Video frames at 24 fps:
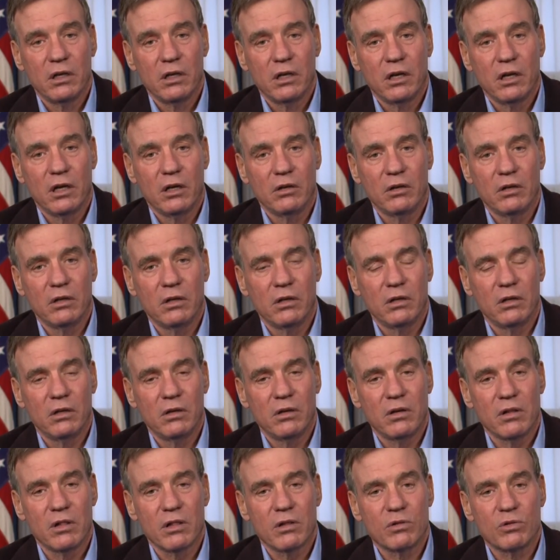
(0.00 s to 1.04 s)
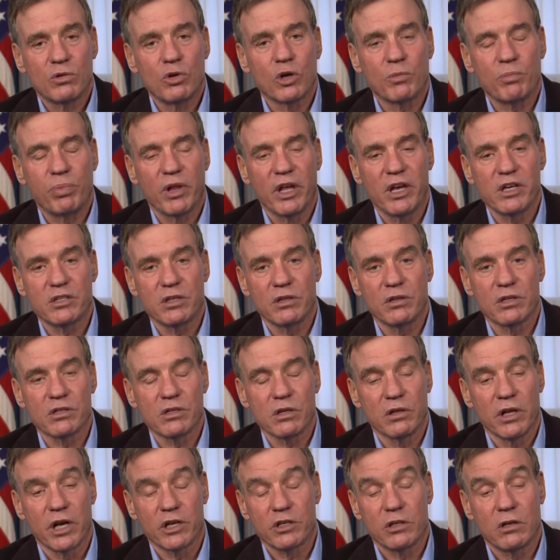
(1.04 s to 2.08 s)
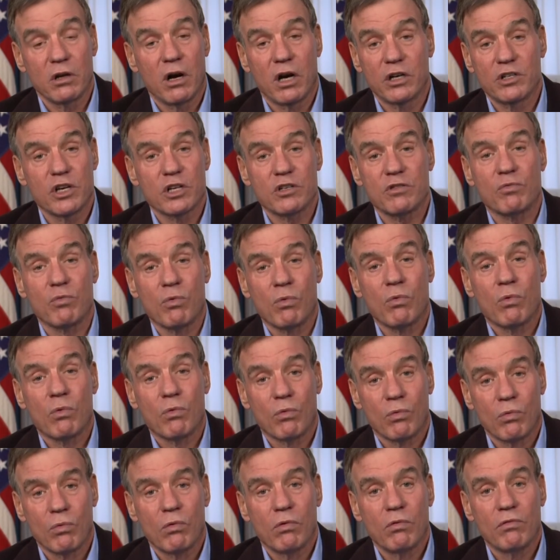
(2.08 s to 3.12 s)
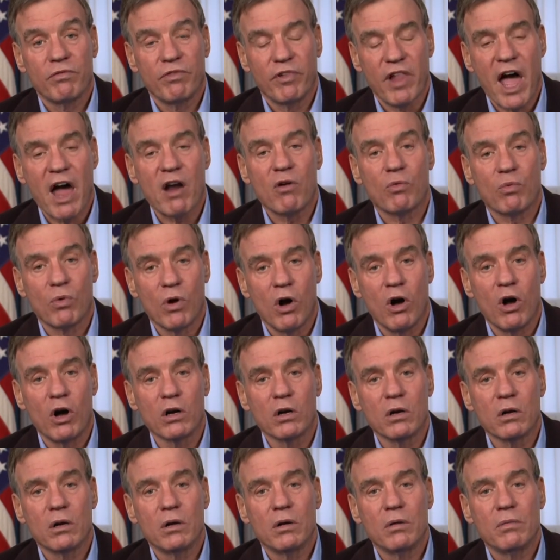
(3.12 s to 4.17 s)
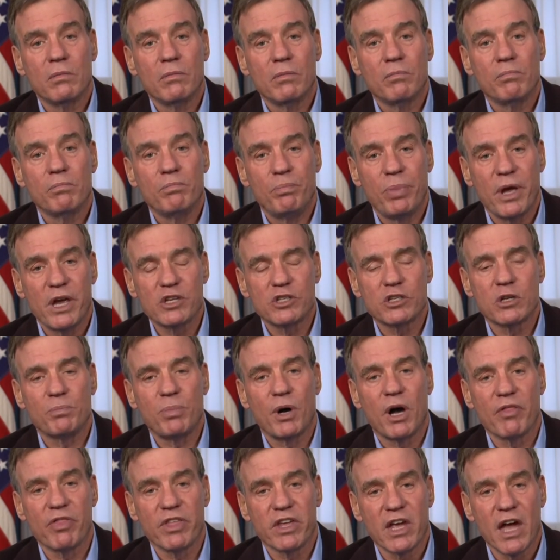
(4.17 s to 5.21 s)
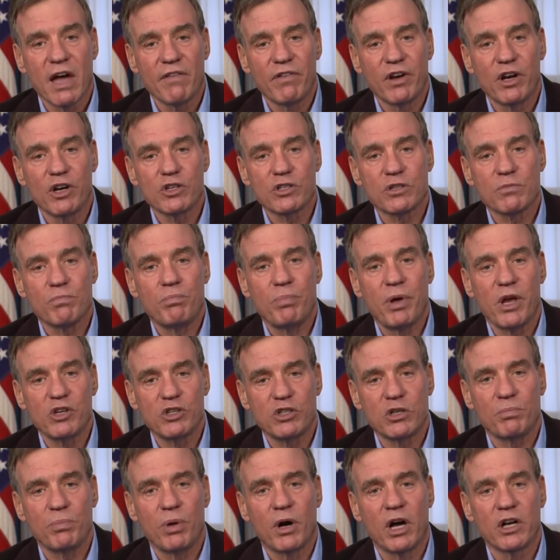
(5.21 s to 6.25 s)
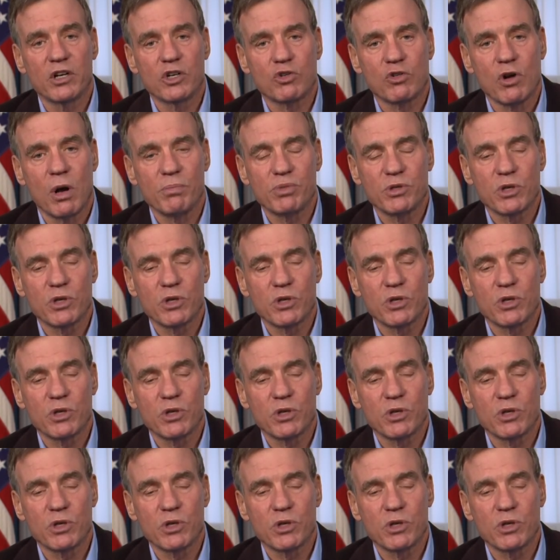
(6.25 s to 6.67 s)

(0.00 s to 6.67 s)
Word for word: and took place in this election are just flat wrong based upon the evidence, based upon Trump's